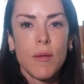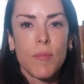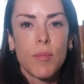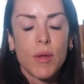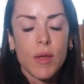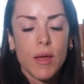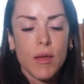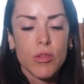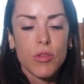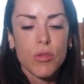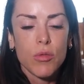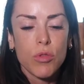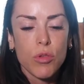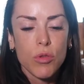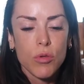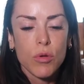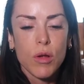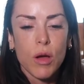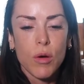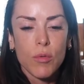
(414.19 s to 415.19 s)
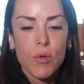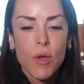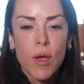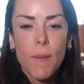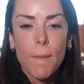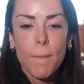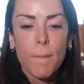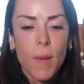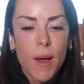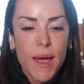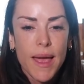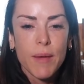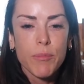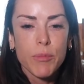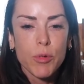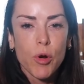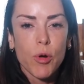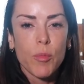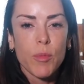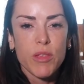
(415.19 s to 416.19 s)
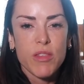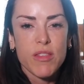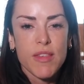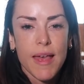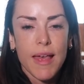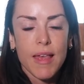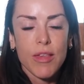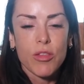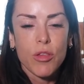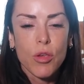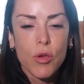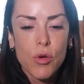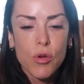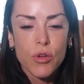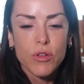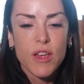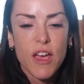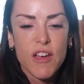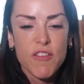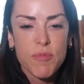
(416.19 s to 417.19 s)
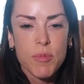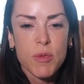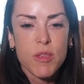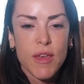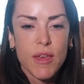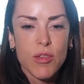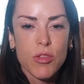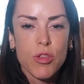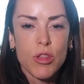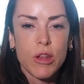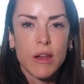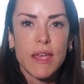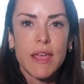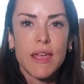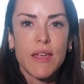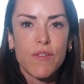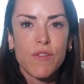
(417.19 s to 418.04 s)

Because my abnormal cells could have potentially,